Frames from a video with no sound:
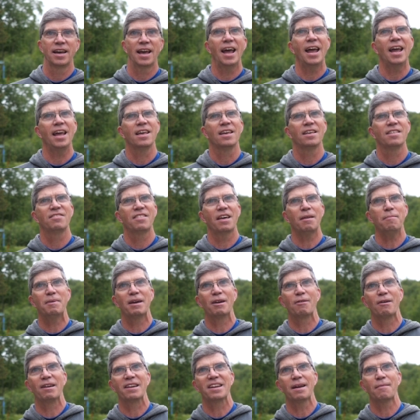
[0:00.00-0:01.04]
Hey, that'd be
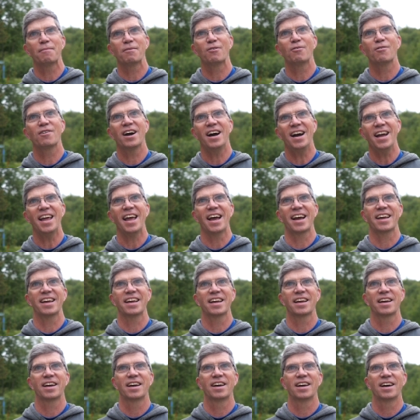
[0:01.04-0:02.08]
a great time to go kayak.
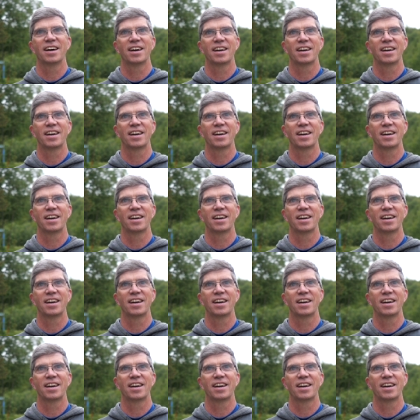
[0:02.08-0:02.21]
On